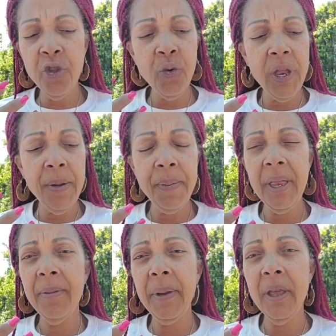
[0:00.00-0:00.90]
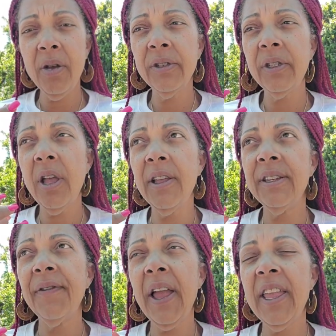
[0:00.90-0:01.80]
the Queen of Pentacles is all
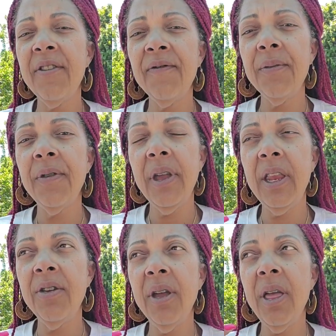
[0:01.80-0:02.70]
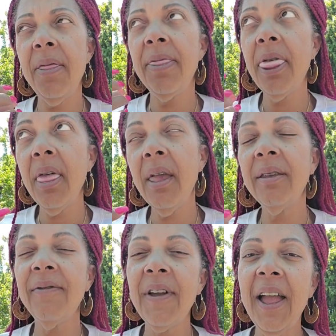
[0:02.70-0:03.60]
that the
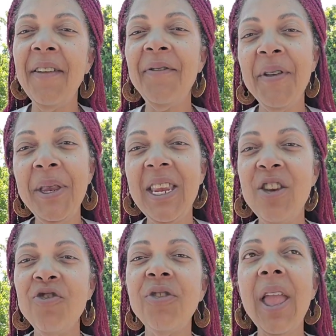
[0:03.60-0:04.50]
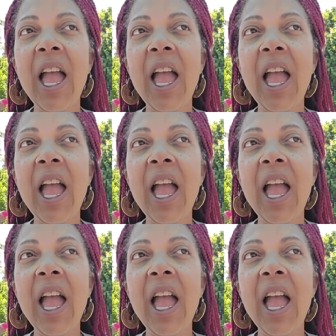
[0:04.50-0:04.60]
divine feminine energy,